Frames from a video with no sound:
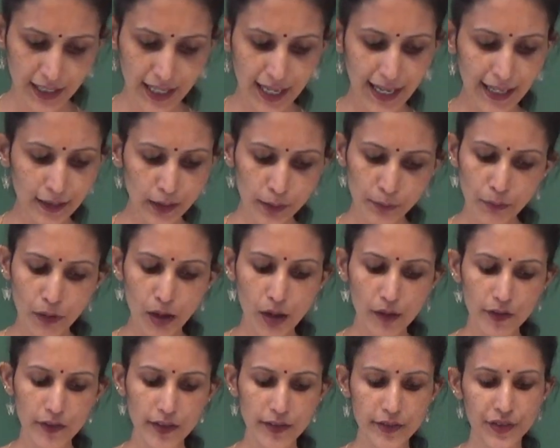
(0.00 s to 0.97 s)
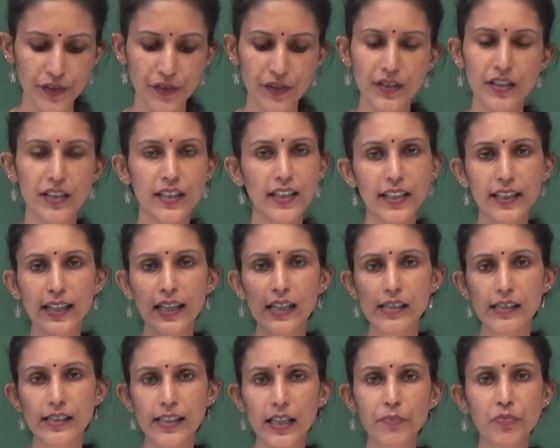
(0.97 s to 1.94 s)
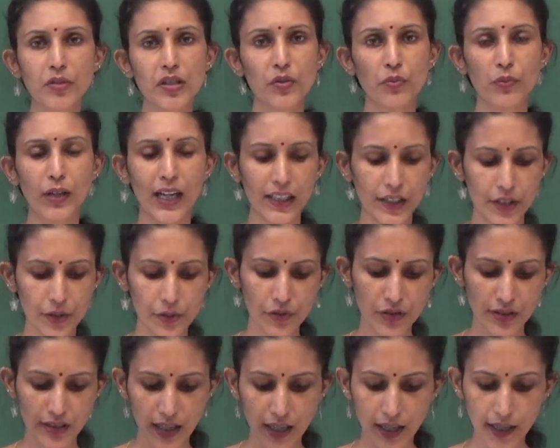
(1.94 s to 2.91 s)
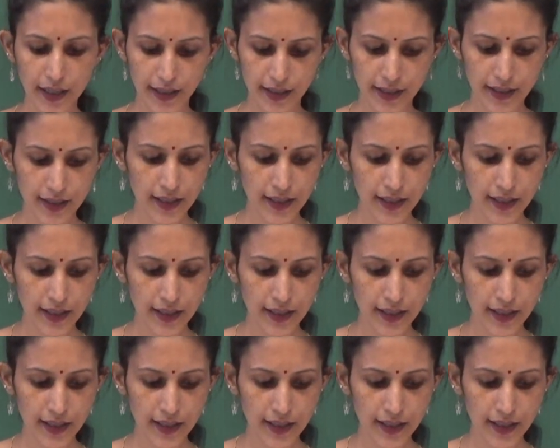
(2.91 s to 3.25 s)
And moral integrity, he kept his values high.